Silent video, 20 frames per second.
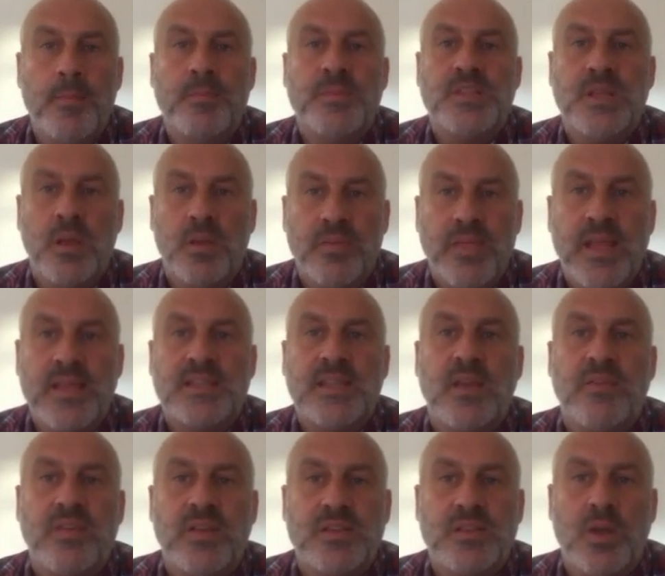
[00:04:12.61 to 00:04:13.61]
So thanks
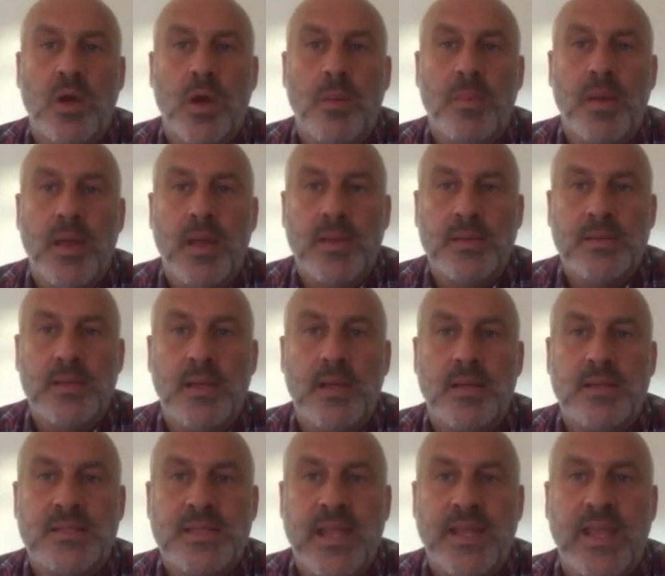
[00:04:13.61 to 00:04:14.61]
again for your time, and
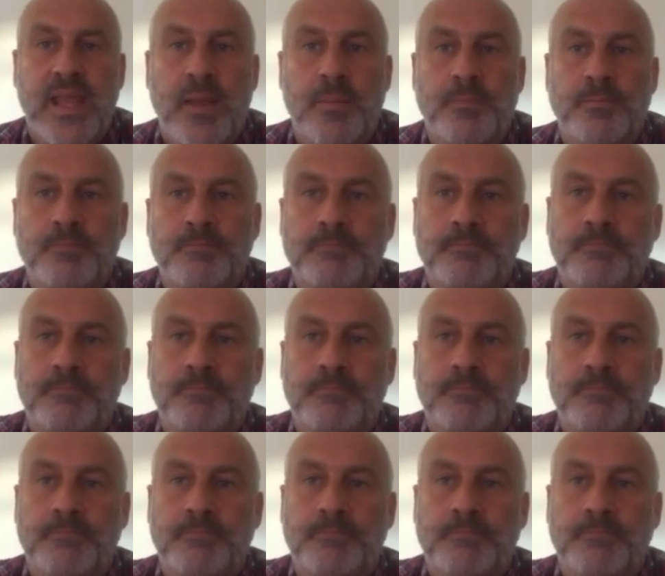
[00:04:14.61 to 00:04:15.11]
take care.